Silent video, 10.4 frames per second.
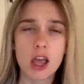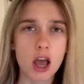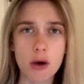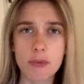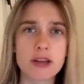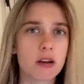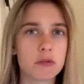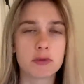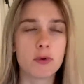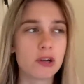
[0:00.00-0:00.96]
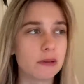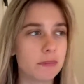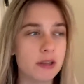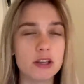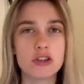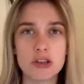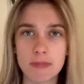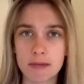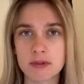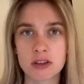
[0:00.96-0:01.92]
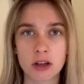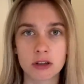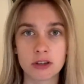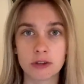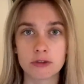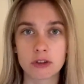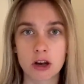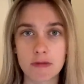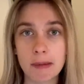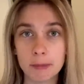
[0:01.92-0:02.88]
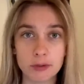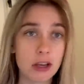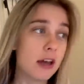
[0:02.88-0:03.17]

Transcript: I wake up this morning, PSG might be signing in Gonzalo Ramos.